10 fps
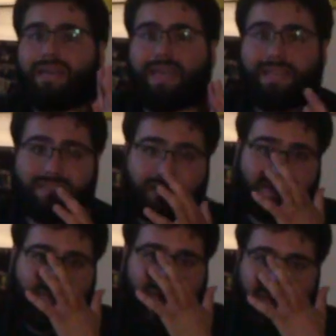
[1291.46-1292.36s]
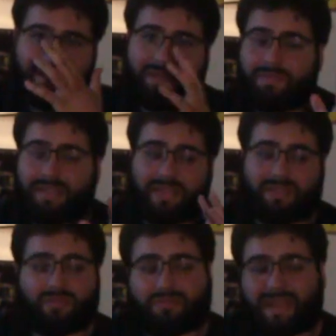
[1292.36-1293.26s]
it's kind of going to be like
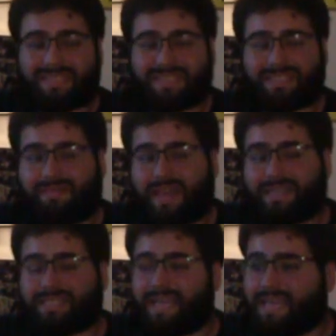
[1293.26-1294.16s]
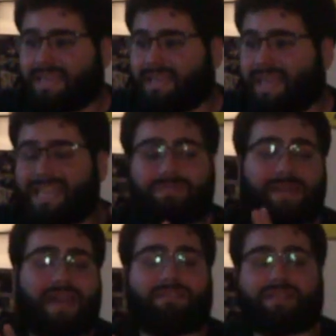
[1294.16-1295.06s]
their Crisis event. It's
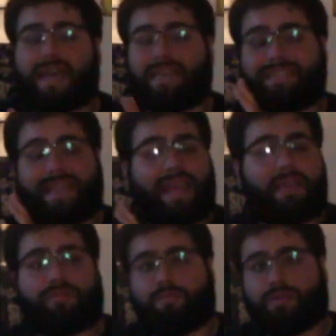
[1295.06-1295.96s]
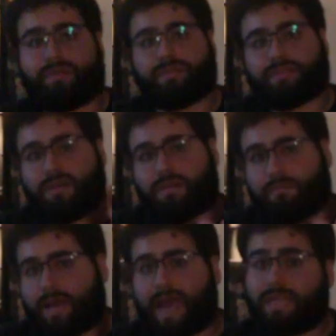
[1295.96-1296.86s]
been advertised in every book.
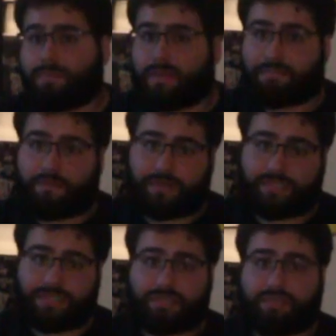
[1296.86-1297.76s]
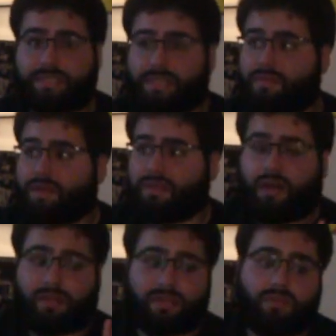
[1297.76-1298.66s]
So I had to pick up the first issue to see what
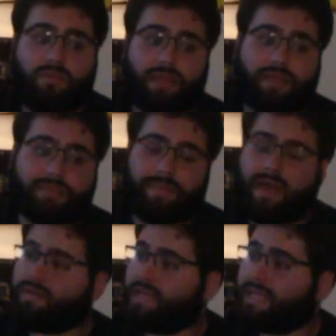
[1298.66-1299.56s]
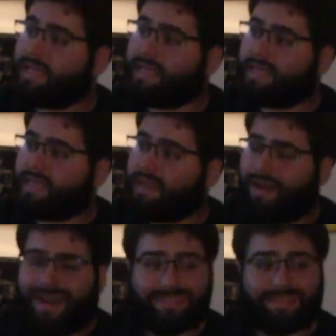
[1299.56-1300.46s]
all the hoopla is about.
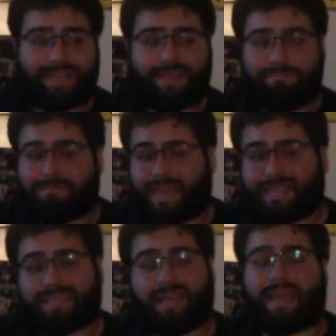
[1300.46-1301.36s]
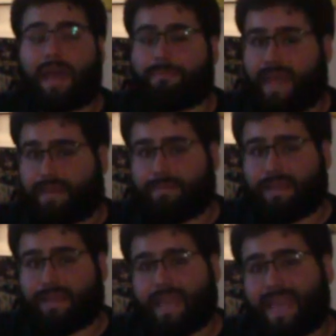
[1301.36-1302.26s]
Honestly, it's not that bad.
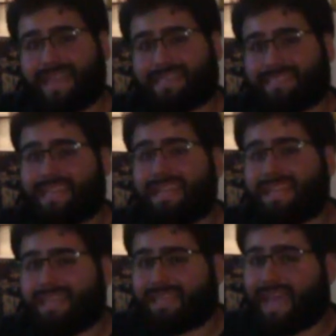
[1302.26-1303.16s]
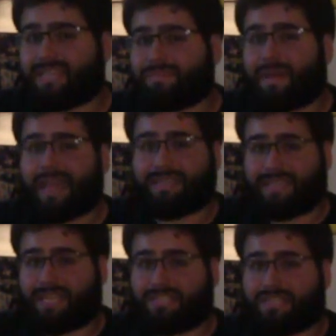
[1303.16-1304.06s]
It didn't catch my
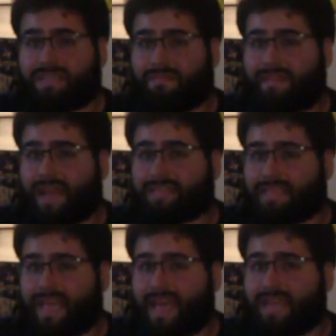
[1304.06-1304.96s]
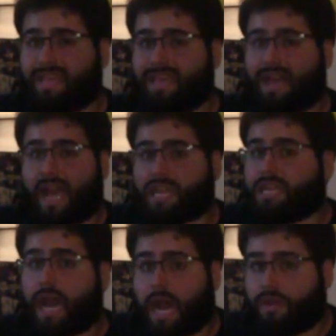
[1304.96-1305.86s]
attention, the fact that I
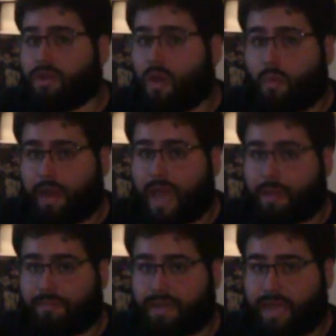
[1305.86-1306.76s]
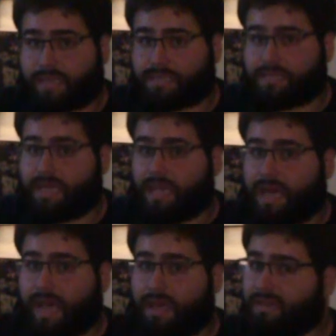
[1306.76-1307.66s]
gotta know what happened next.
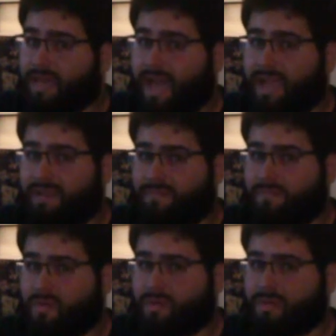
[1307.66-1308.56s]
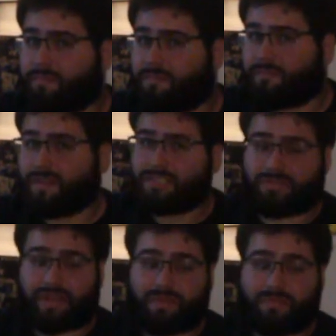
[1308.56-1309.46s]
I'm kind of more
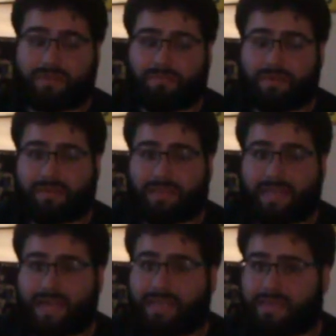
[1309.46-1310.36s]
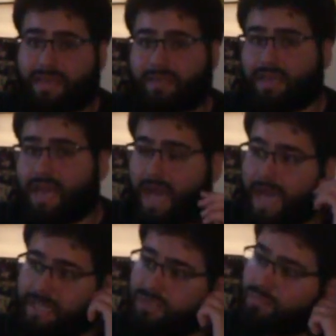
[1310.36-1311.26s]
frustrated with the book than anything.
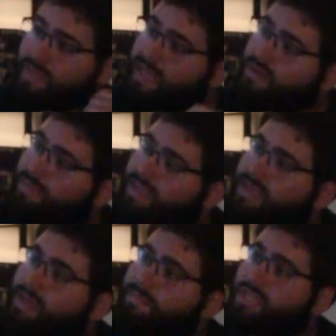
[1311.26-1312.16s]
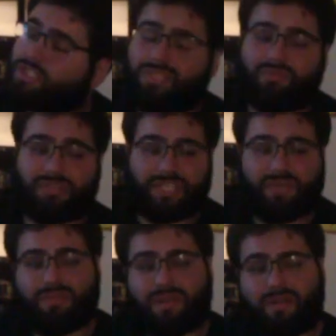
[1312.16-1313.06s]
I do plan on picking up issue
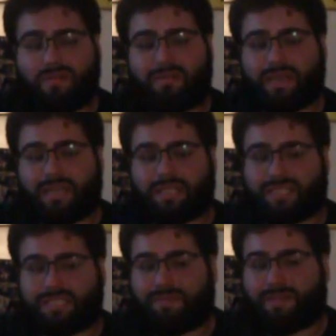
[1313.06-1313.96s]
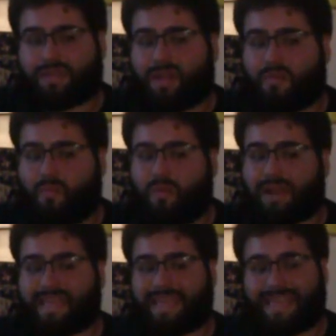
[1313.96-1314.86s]
2 though, just to figure out
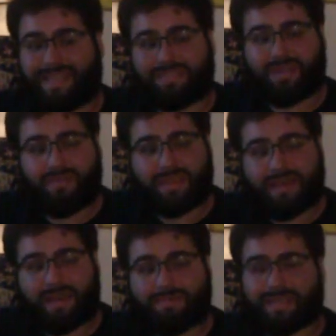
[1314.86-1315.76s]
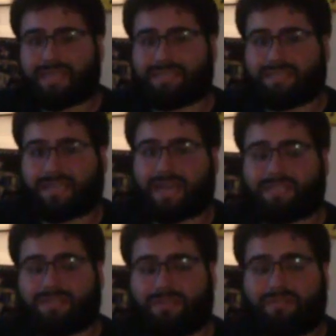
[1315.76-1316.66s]
what is going on, because the
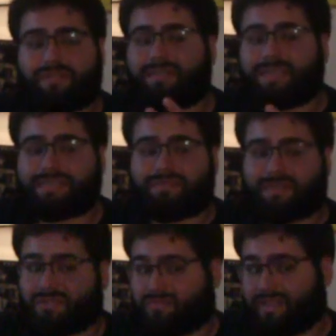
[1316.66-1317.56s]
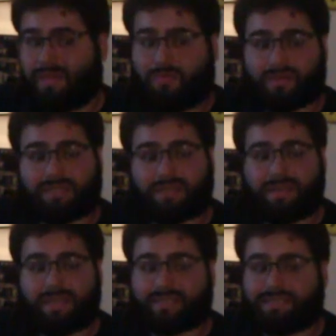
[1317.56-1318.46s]
continuity of this is really important to
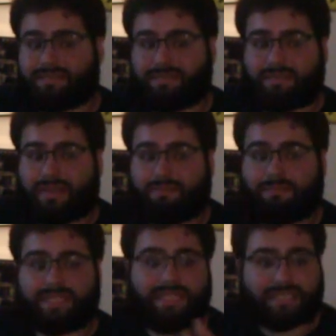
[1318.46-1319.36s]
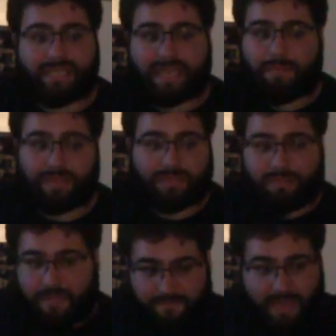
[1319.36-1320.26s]
me, because, you know, DC Comics, they're
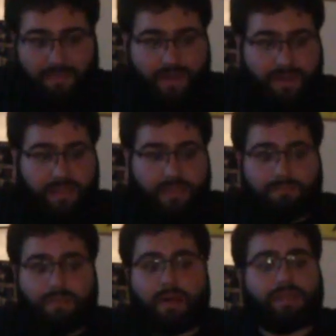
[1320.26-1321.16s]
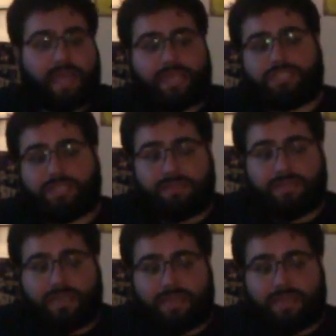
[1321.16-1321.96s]
my favorite publication,